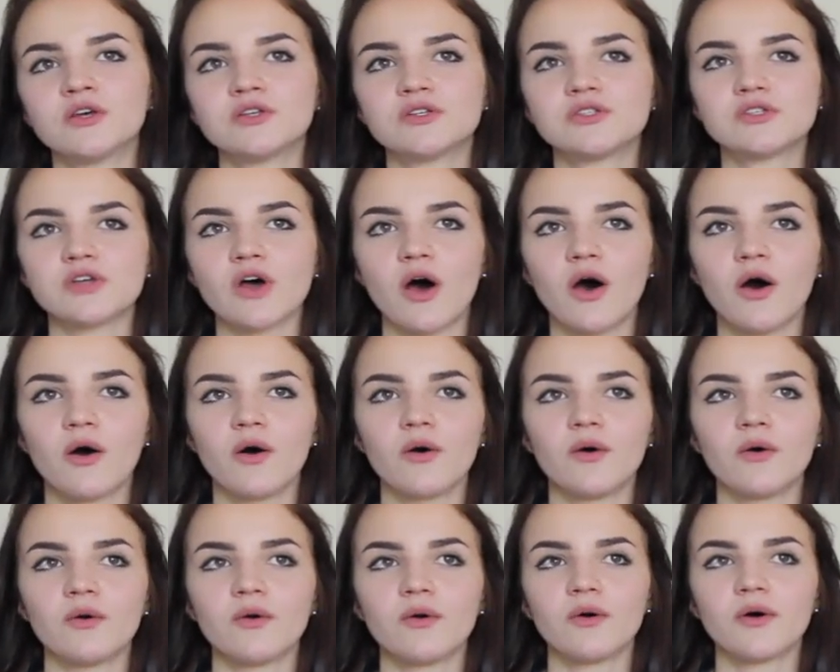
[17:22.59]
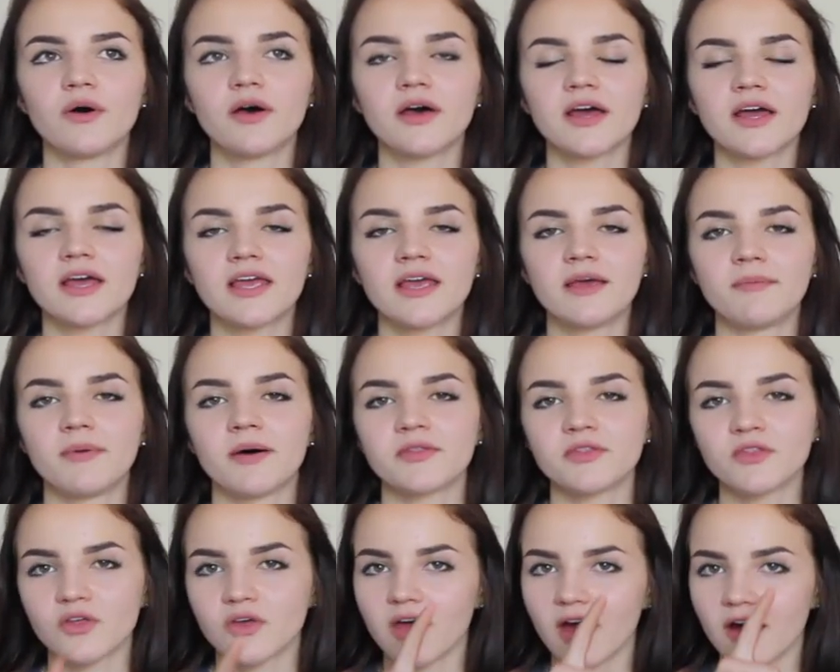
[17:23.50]
so keep
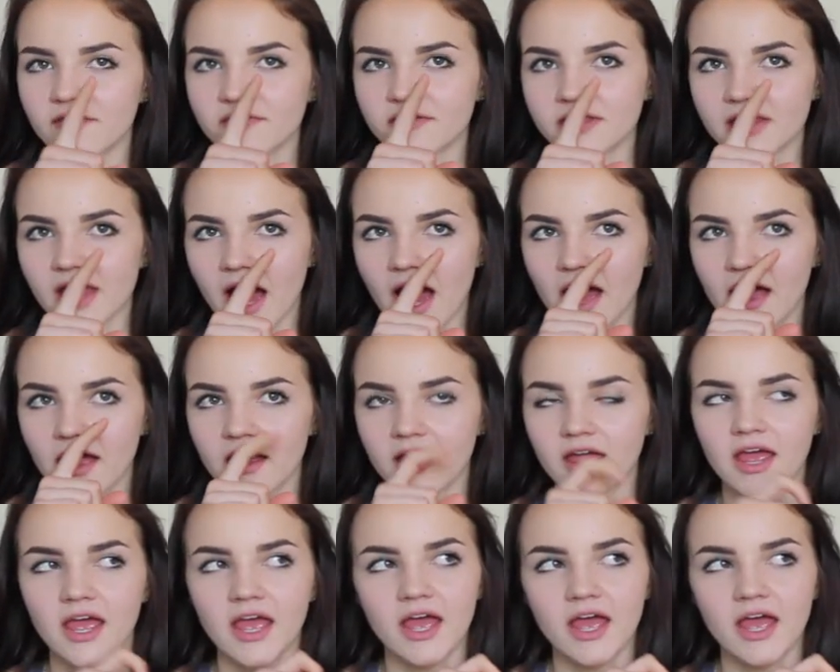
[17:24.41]
on the lookout for that.